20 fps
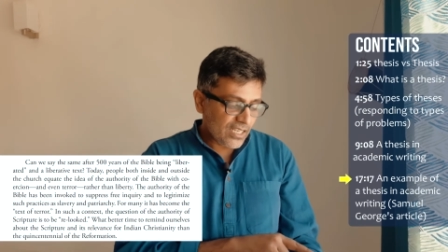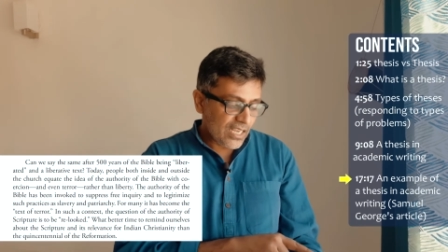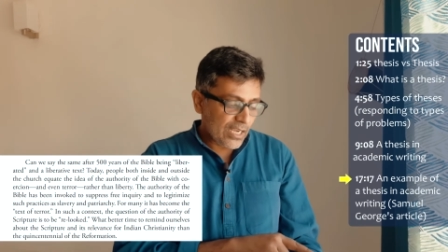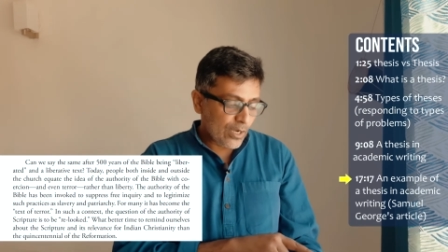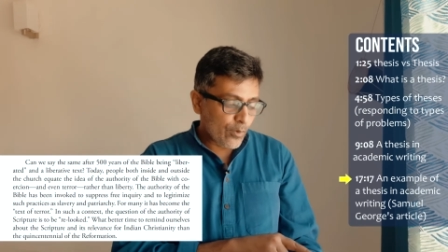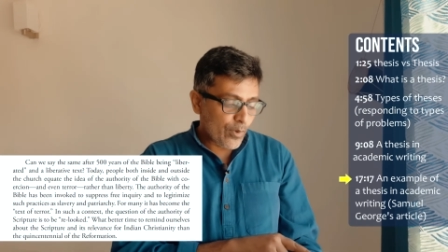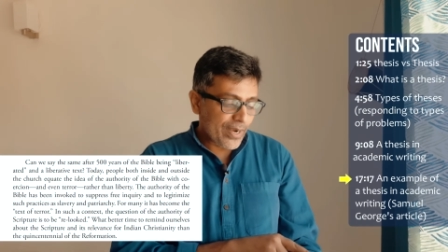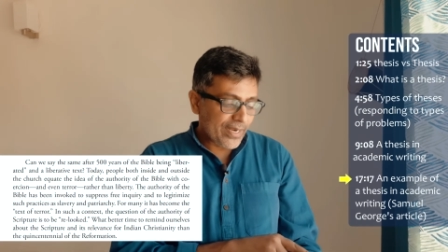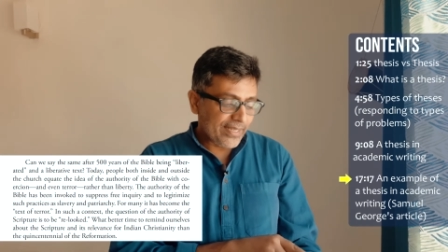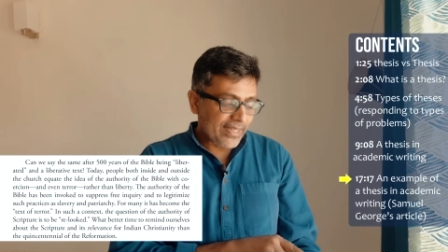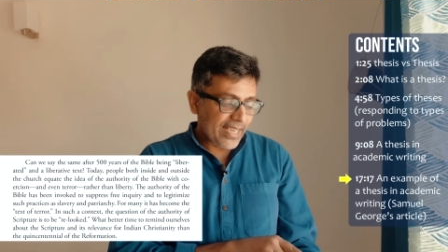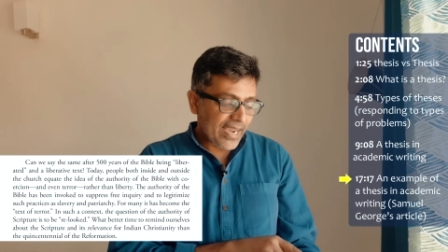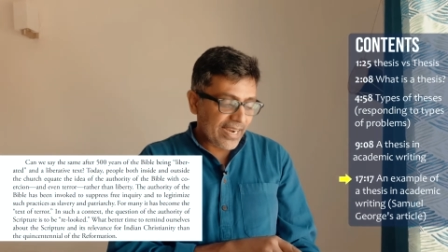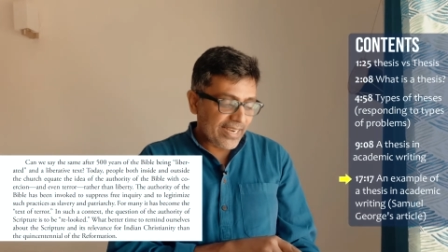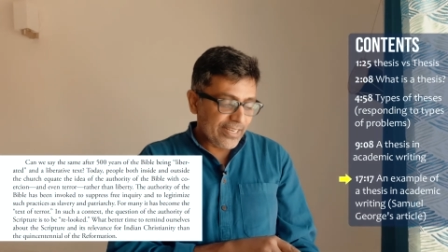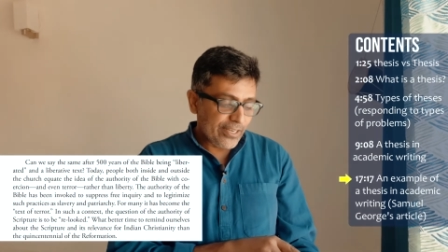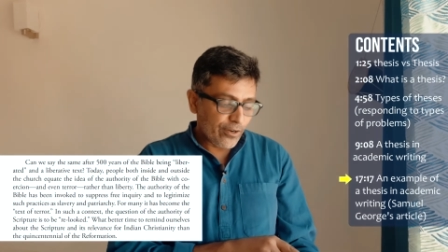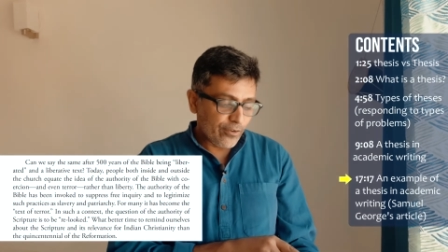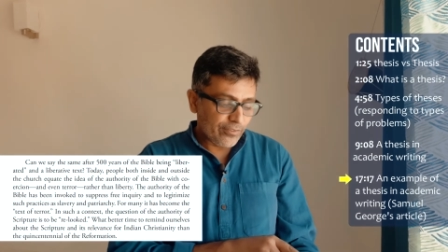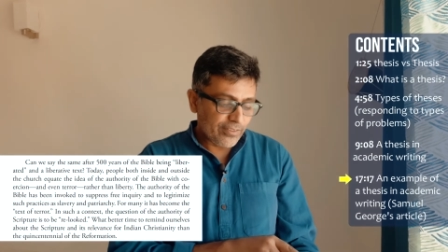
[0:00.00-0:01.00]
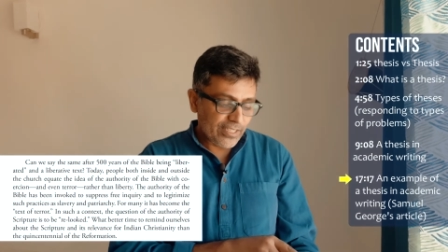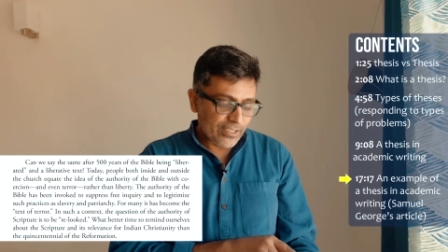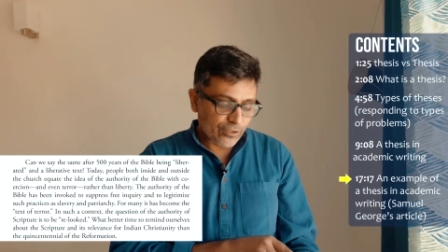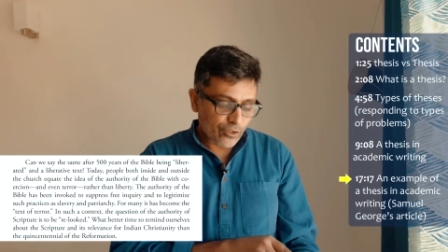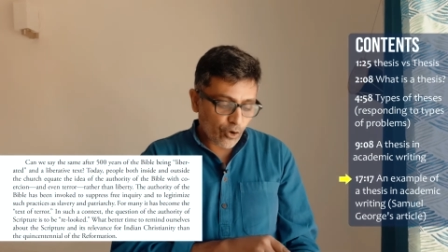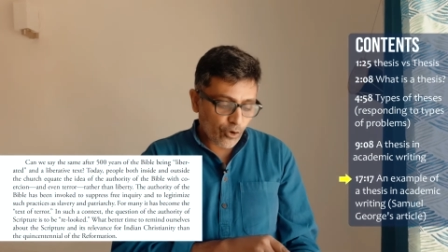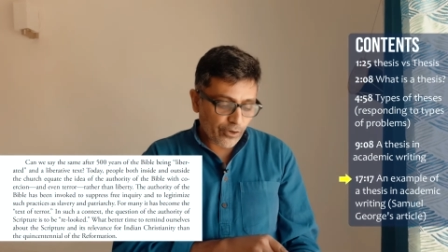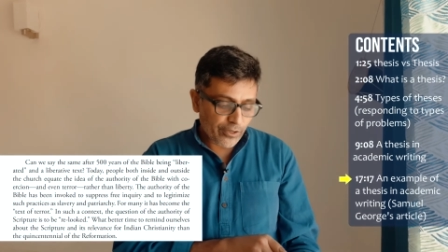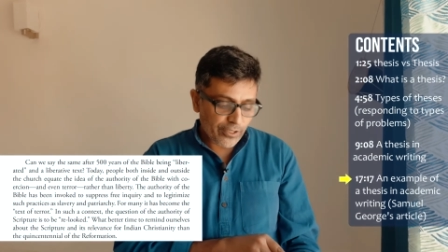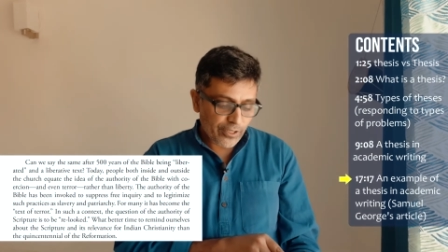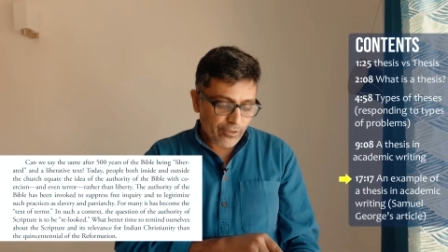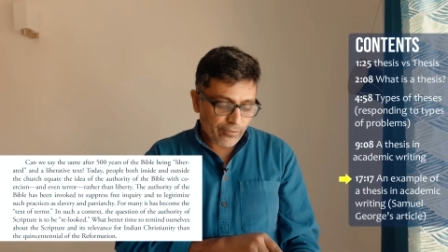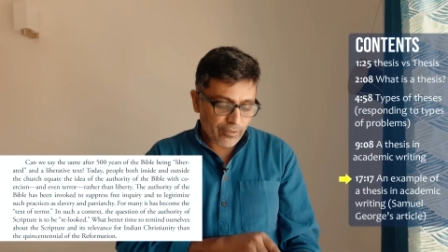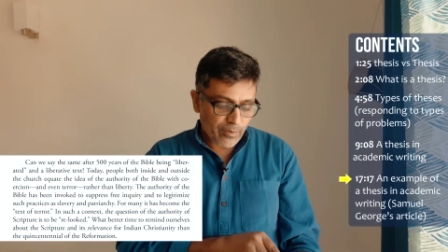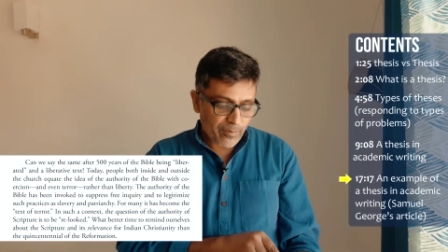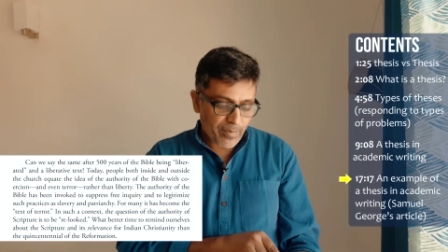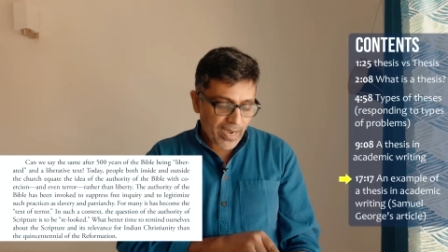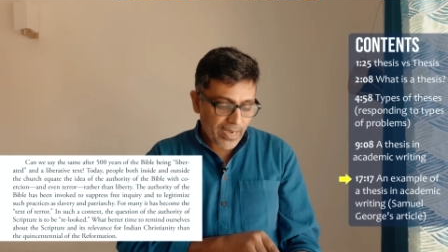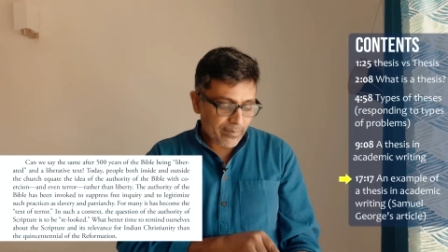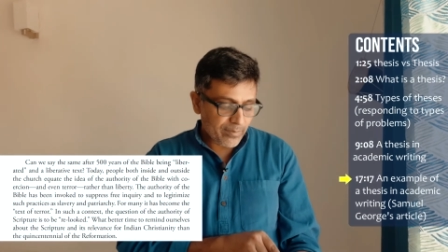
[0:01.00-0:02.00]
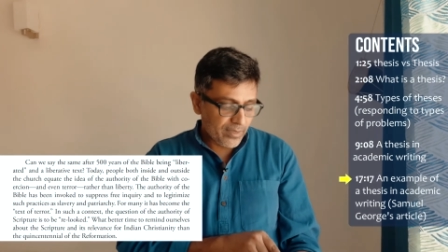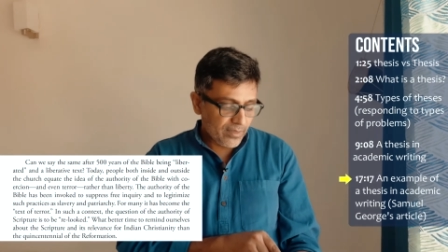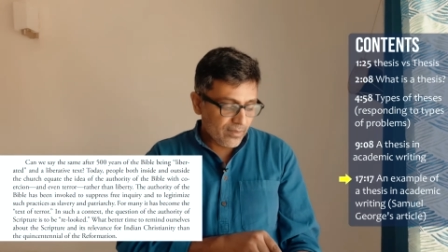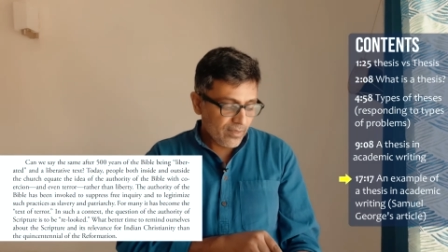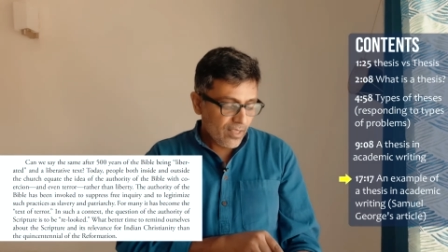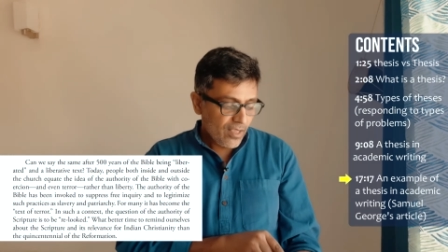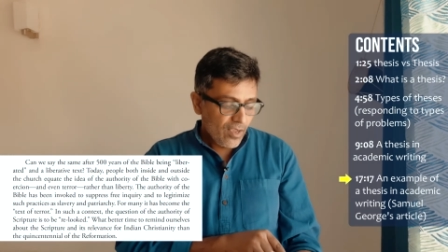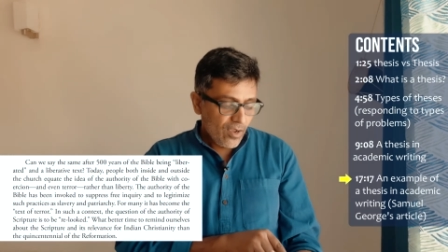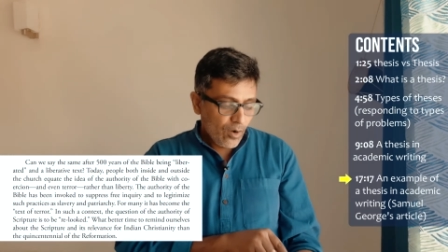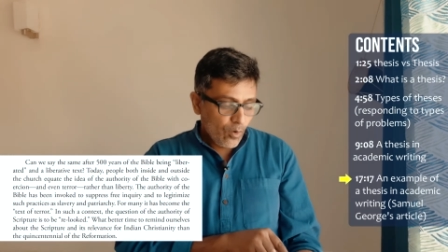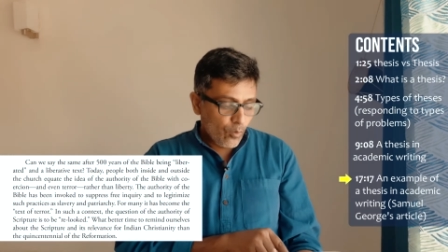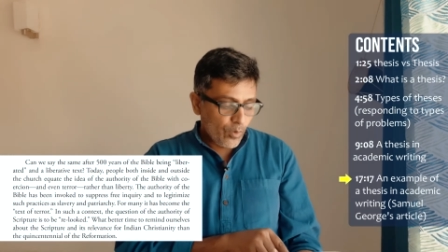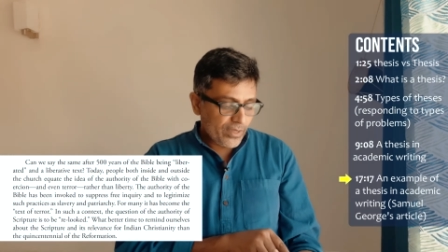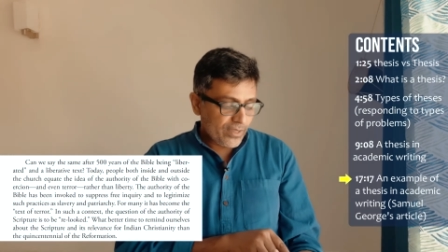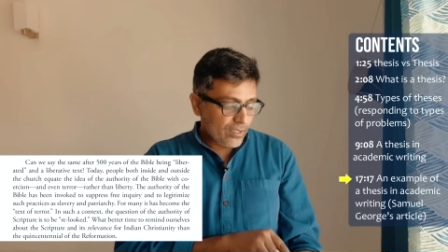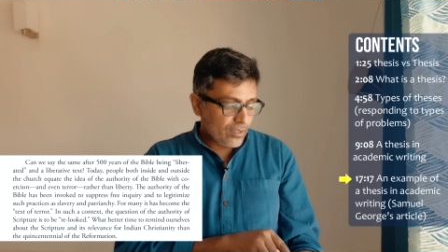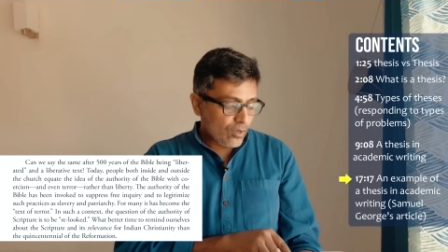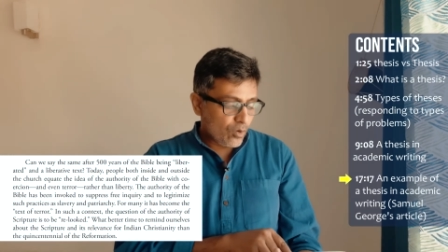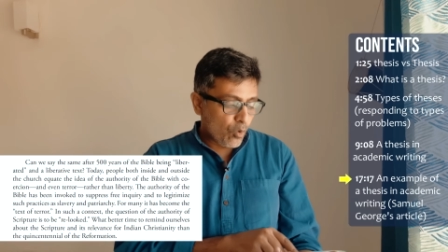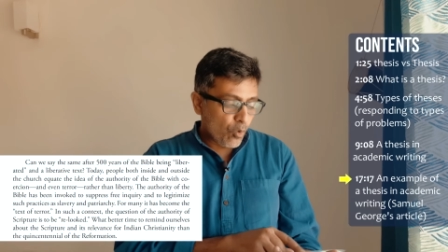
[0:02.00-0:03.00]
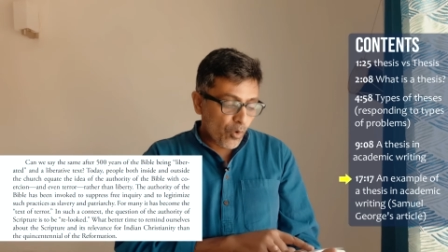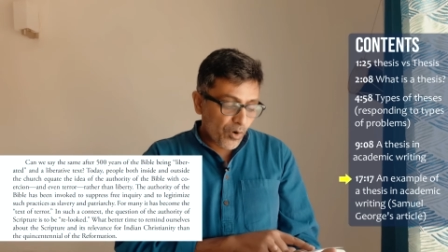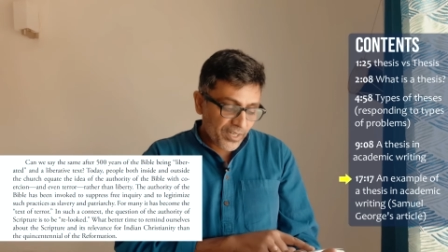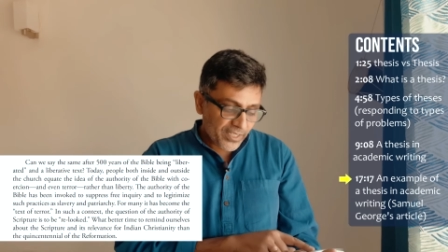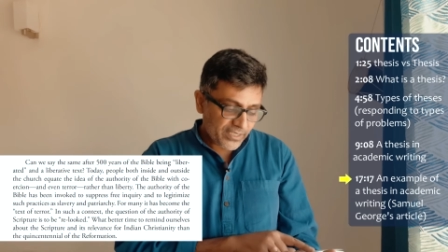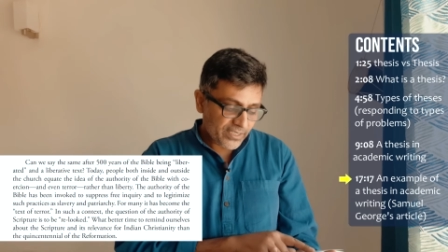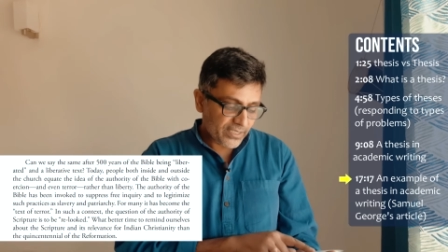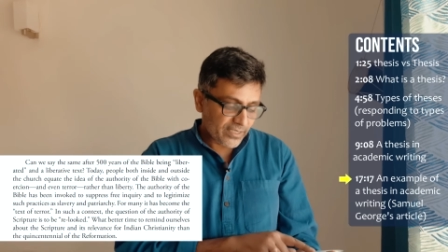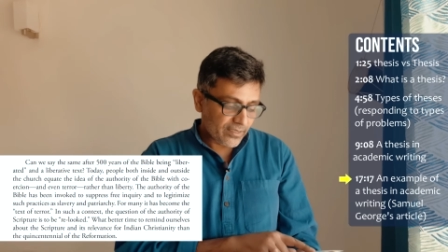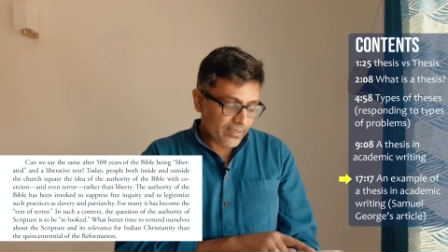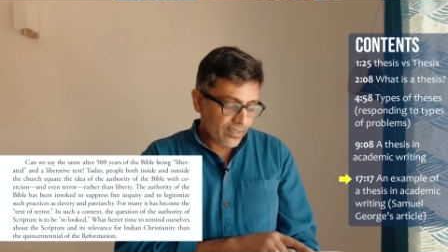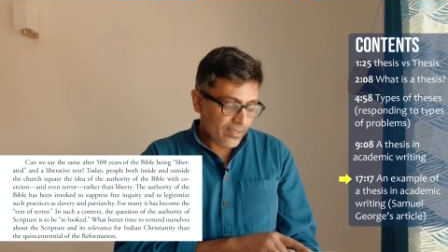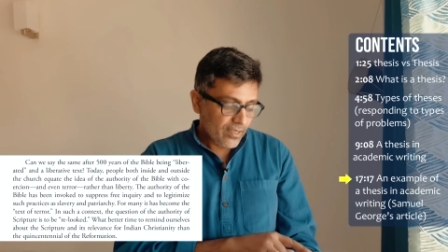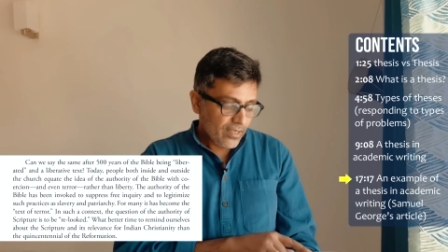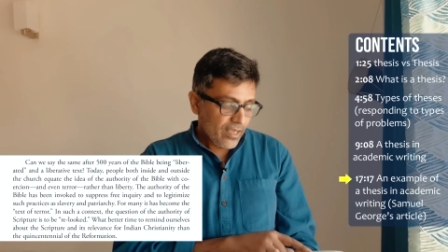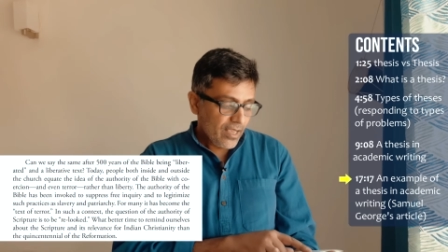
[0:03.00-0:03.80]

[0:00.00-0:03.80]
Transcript: equate the idea of the authority of the Bible with coercion